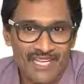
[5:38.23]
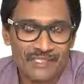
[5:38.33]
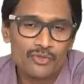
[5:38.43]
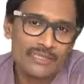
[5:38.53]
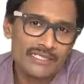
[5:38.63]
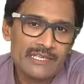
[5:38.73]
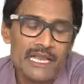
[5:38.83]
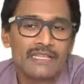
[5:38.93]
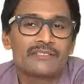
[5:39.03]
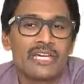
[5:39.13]
So it's
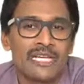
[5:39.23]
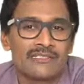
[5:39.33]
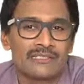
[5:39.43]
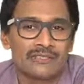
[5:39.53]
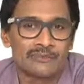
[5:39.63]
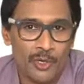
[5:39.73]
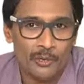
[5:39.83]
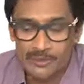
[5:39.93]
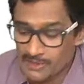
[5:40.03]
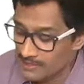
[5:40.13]
like a transitive
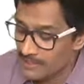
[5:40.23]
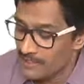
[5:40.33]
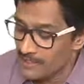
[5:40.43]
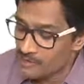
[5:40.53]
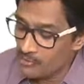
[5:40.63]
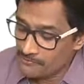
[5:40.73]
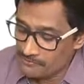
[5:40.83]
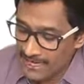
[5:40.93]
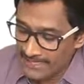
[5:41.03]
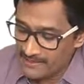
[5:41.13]
property. So if
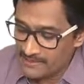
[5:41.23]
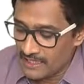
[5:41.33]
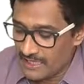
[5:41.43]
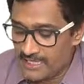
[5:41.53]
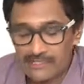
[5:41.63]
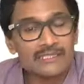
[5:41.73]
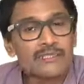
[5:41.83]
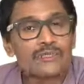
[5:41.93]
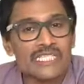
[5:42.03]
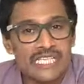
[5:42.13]
y is related
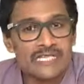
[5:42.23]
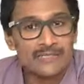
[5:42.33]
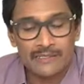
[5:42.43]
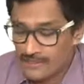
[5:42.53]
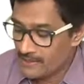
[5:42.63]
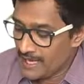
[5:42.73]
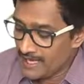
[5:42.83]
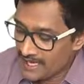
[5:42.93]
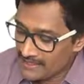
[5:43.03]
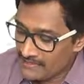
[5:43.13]
to t
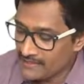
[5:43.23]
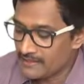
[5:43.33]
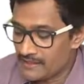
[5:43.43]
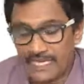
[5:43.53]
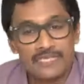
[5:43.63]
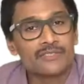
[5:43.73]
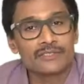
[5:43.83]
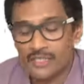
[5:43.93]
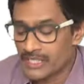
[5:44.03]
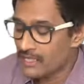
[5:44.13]
and x is related
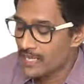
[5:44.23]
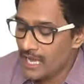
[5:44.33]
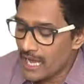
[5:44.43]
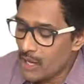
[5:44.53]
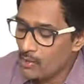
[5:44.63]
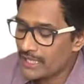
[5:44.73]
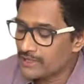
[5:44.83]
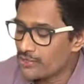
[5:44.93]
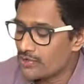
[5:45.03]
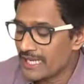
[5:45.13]
to t, how can
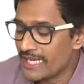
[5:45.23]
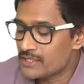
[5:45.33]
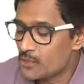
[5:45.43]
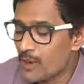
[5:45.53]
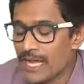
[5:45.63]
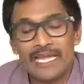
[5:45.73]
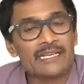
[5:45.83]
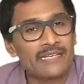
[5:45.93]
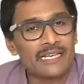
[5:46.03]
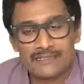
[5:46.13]
you relate y
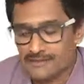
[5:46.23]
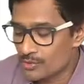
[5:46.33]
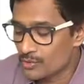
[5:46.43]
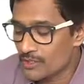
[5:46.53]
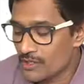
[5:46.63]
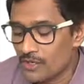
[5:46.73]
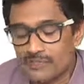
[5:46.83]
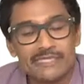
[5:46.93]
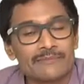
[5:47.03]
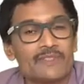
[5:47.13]
and x through the
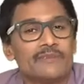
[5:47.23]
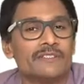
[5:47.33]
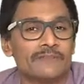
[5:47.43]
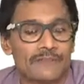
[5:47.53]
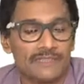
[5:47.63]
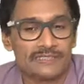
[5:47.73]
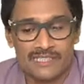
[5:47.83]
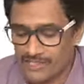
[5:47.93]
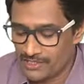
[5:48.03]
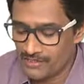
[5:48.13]
concept of
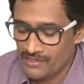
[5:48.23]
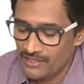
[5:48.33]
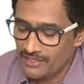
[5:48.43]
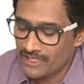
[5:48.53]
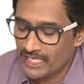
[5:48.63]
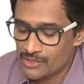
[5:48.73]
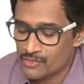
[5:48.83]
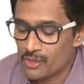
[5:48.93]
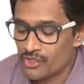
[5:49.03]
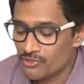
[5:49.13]
differentiation? That is
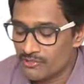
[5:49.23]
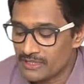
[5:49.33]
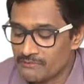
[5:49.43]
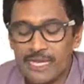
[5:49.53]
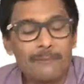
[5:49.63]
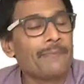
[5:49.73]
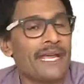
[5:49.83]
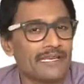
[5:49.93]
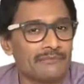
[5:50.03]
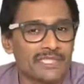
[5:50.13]
what you mean by
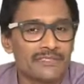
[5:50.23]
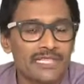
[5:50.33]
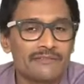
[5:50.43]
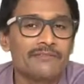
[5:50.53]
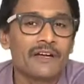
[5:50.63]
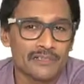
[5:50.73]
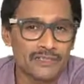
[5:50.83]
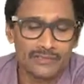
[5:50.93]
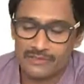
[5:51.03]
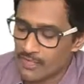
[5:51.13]
parametric
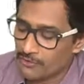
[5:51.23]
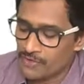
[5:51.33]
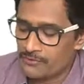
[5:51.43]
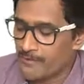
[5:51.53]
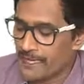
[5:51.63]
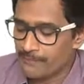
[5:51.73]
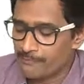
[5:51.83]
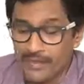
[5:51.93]
functions. How do you find?